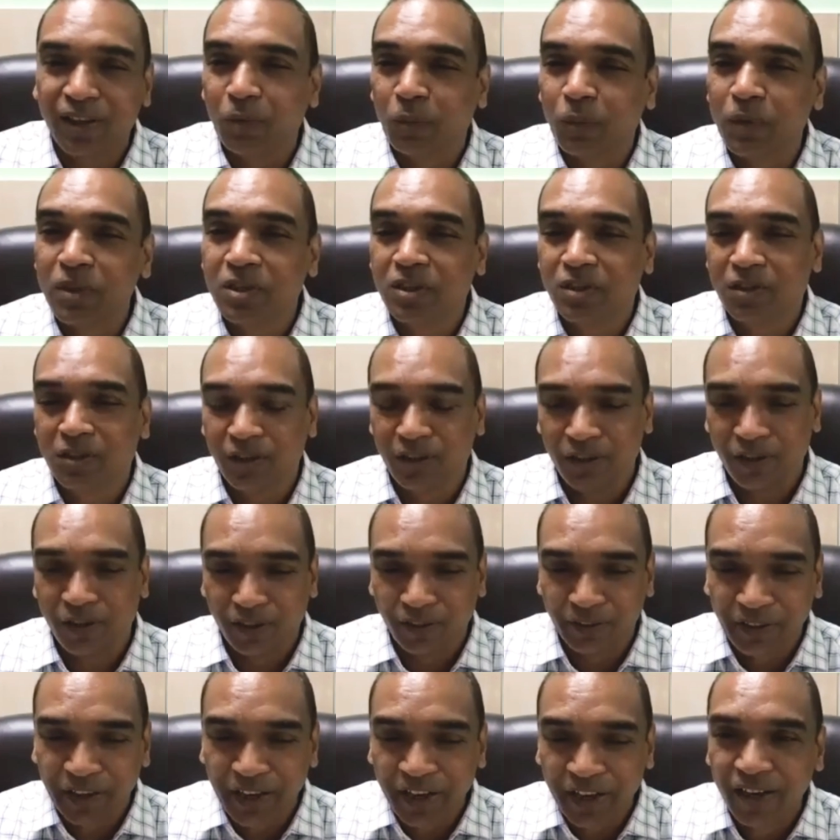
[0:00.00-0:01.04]
which
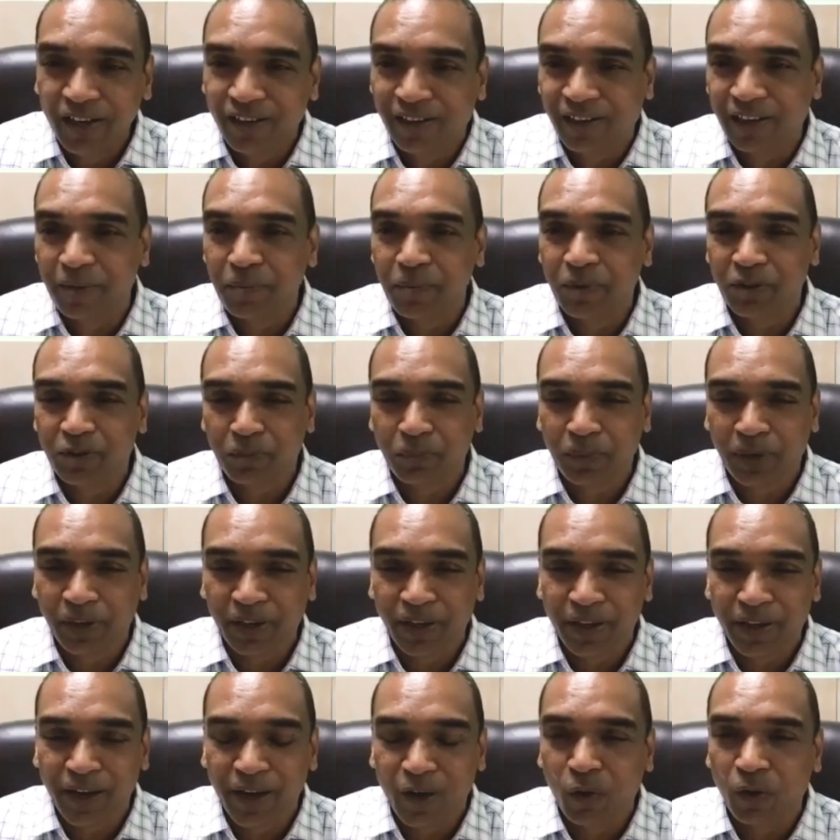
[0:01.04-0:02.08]
Nikhil team is
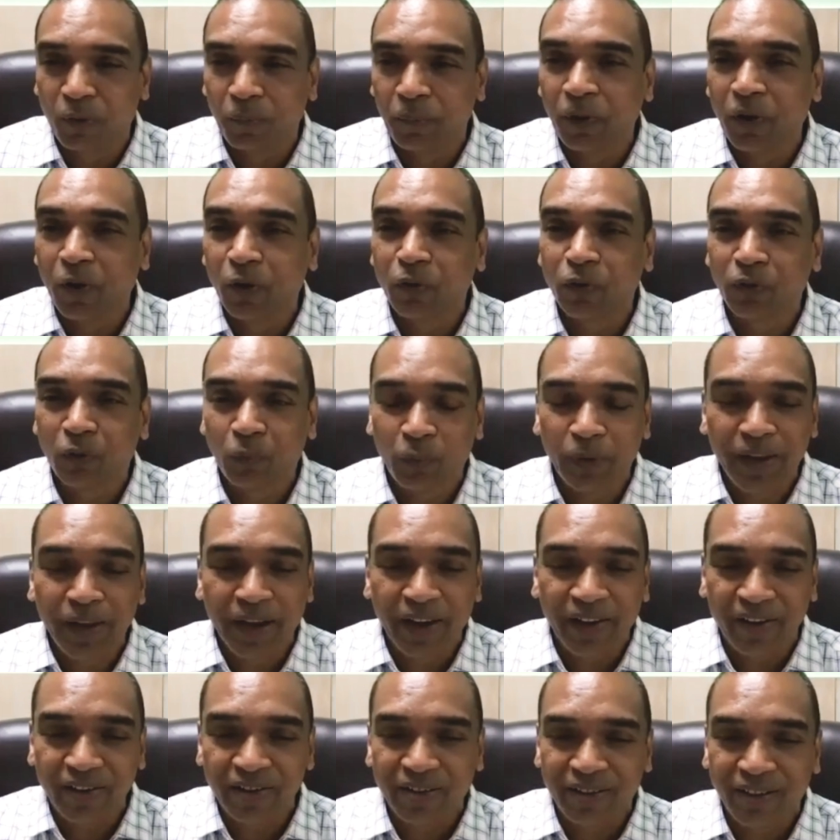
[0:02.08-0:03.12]
bringing out, because we
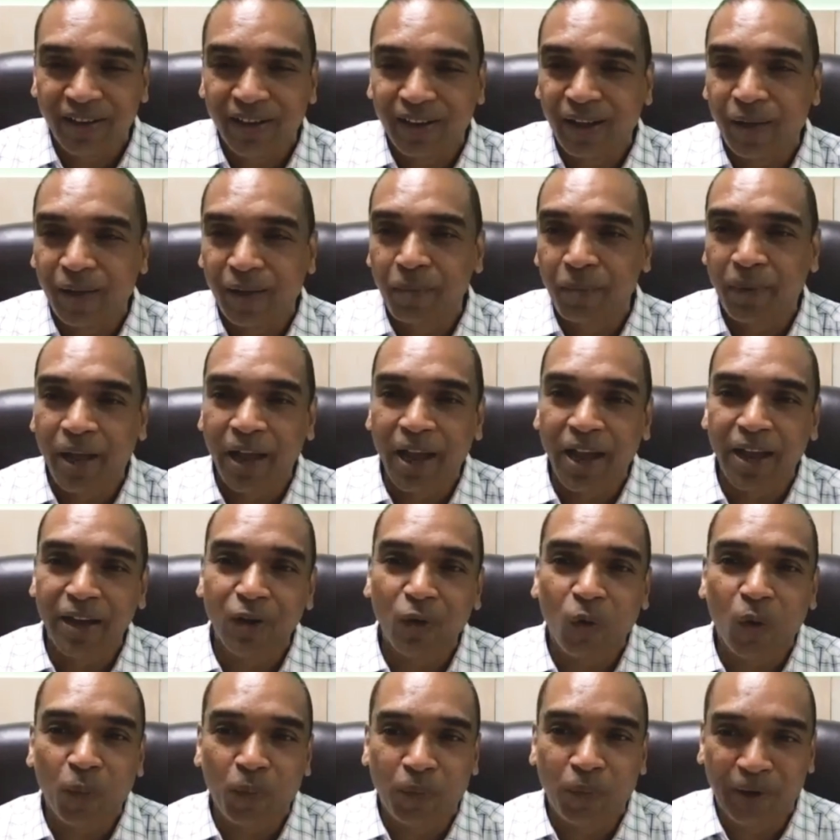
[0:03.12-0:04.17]
understand a man
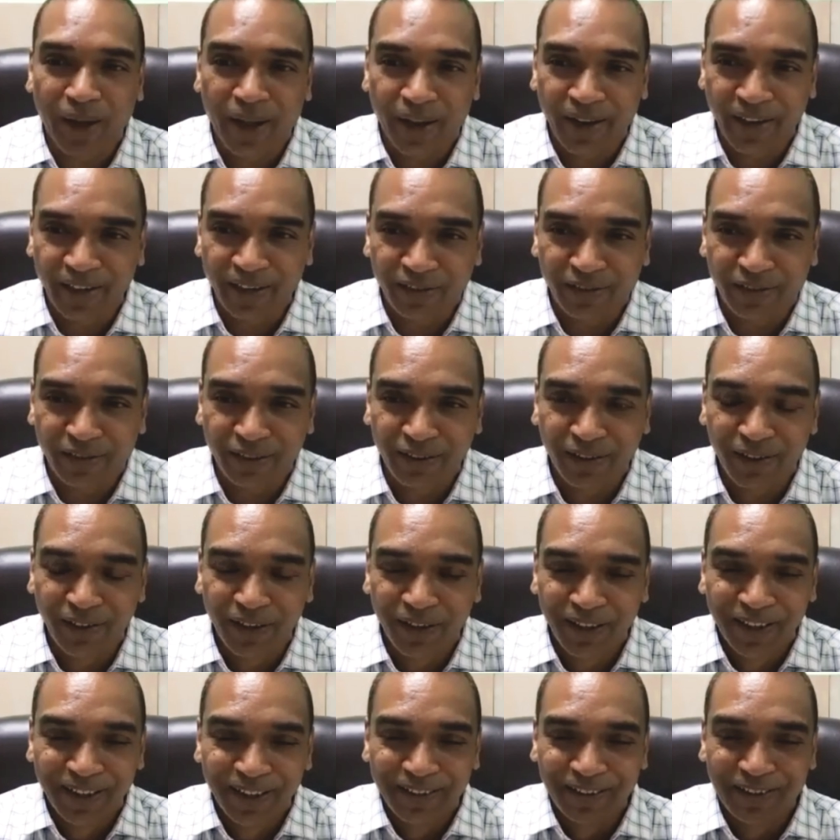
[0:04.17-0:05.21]
of lives.
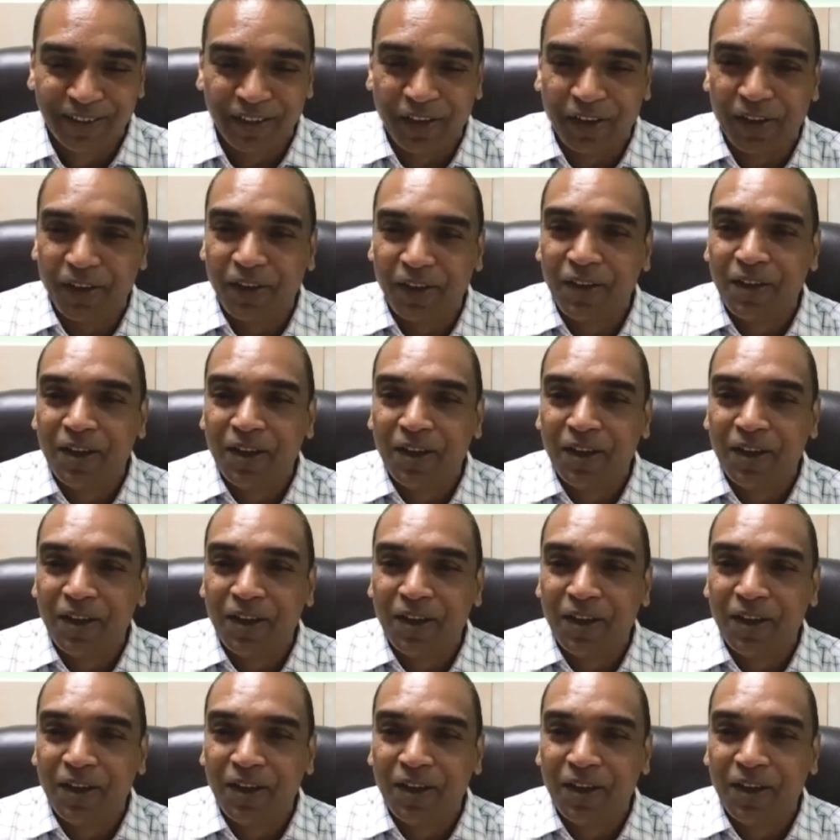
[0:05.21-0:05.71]
See,